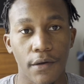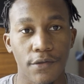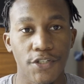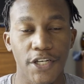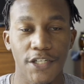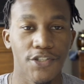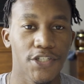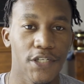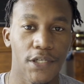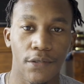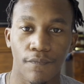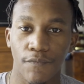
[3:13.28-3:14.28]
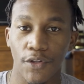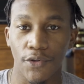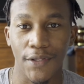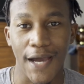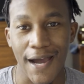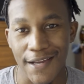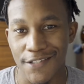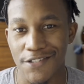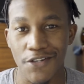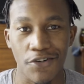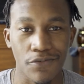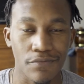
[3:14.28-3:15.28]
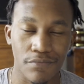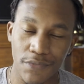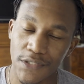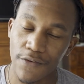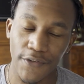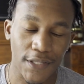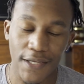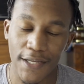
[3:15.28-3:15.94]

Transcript: Changing, the ISO and stuff like that.